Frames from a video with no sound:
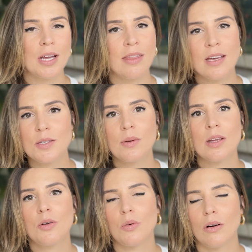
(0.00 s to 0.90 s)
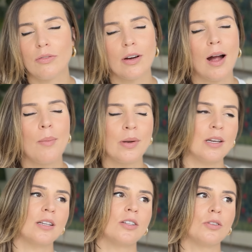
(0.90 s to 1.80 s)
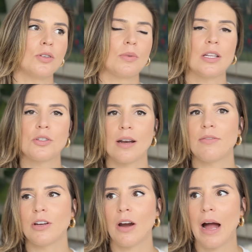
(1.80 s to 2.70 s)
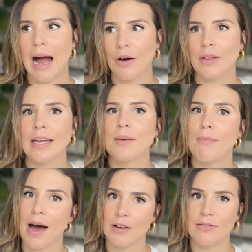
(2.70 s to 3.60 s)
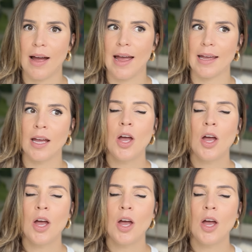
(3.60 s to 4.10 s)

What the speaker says: I think is really cool for a company to do, to really try to figure out how they can modify